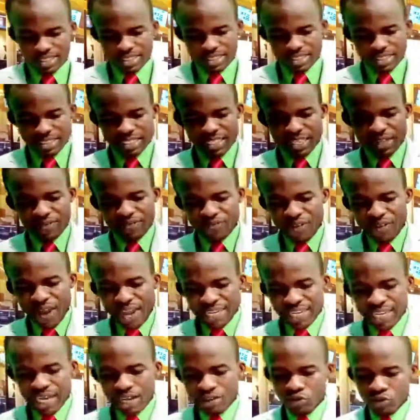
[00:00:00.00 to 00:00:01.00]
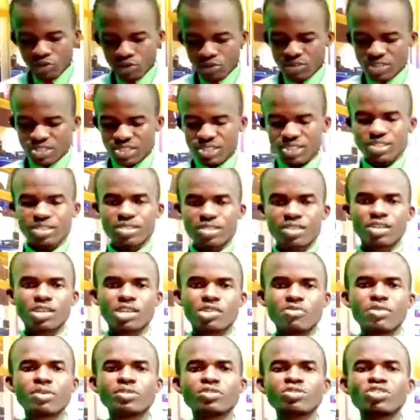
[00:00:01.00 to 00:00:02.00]
The final truth
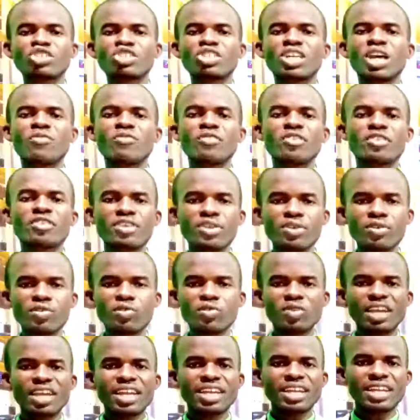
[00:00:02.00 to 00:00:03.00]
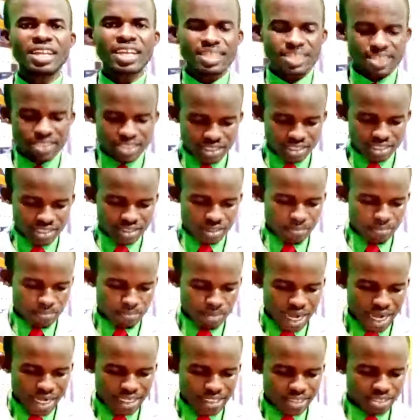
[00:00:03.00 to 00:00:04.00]
we want to share with you in this
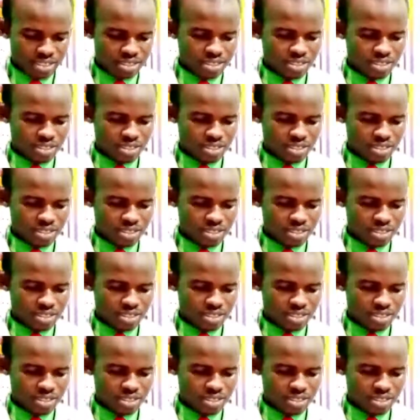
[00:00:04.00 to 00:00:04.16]
part